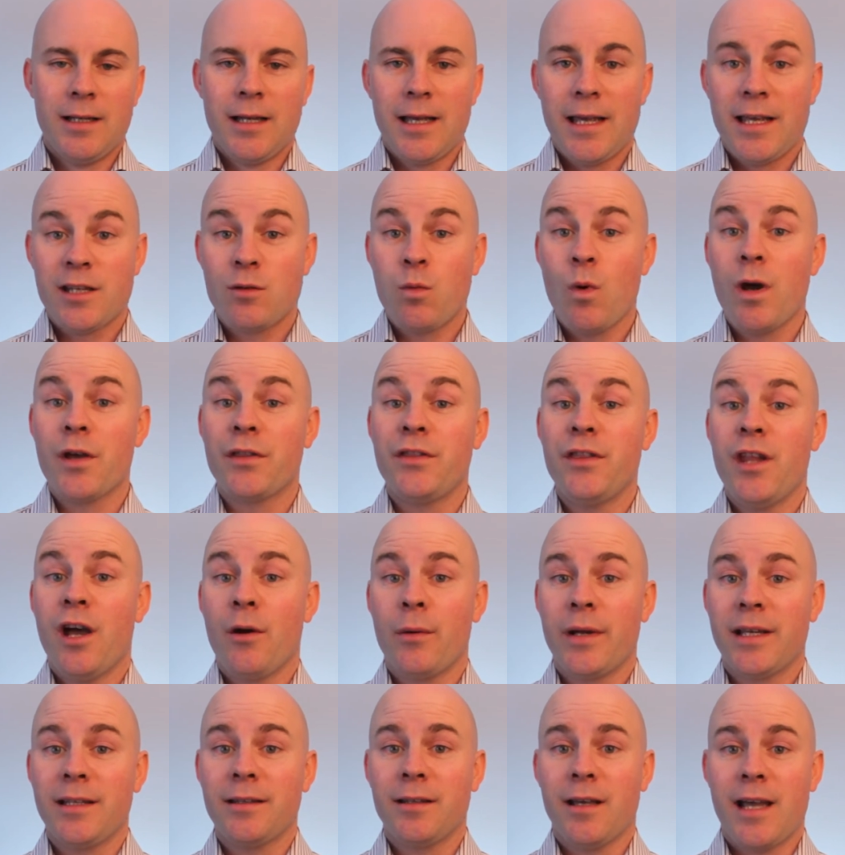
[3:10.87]
It's worth
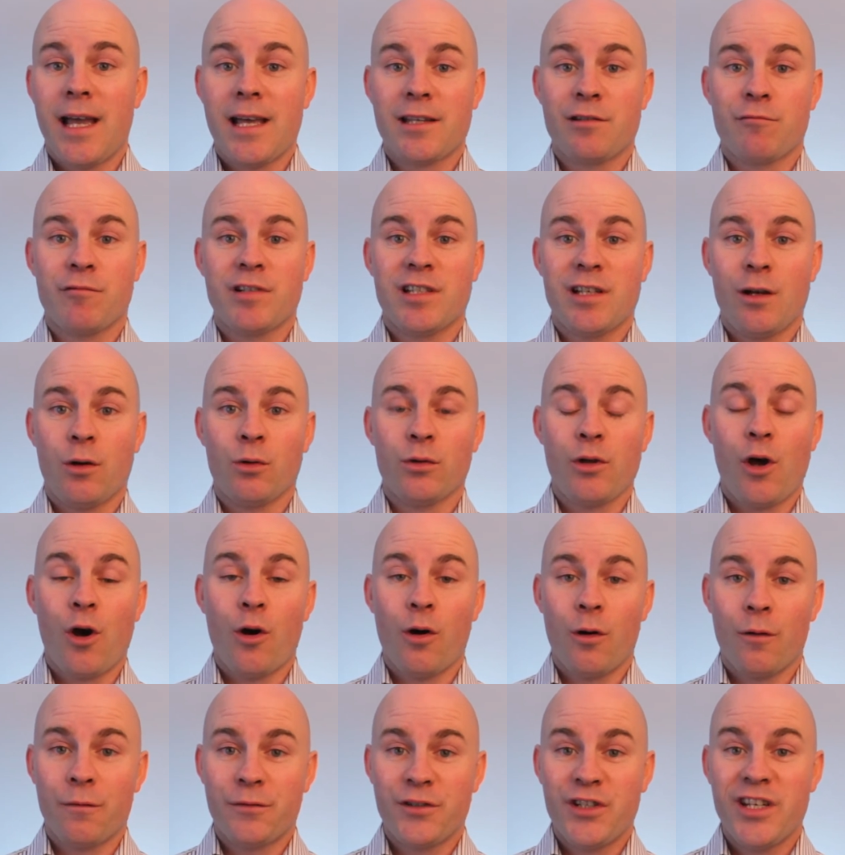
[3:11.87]
knowing that as a result
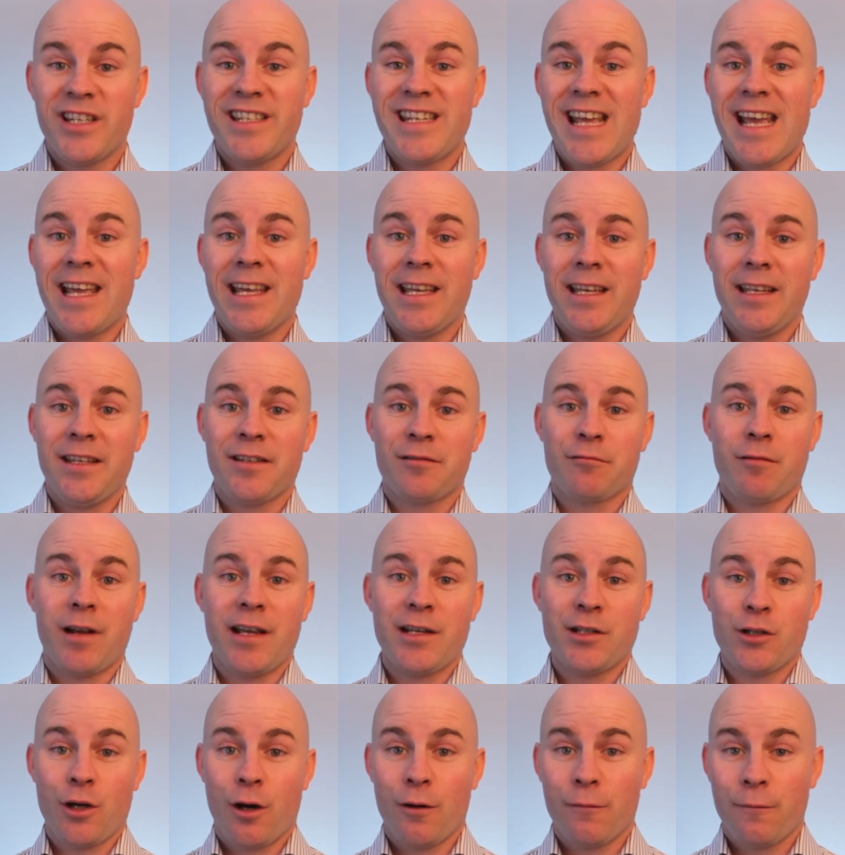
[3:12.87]
of today's
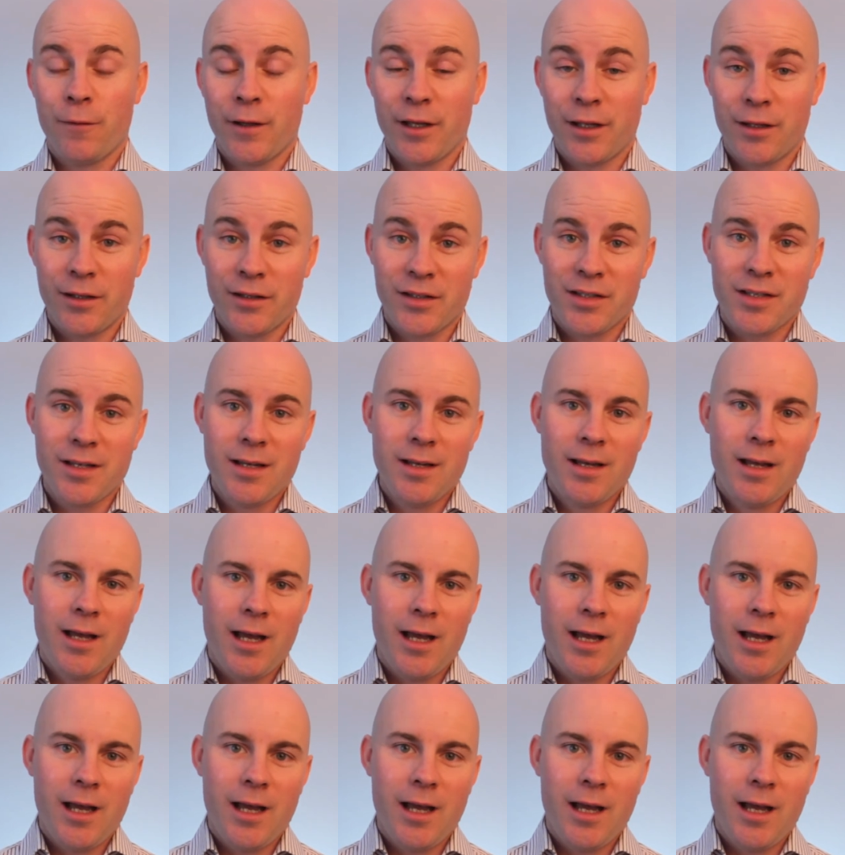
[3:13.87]
Rajar figures,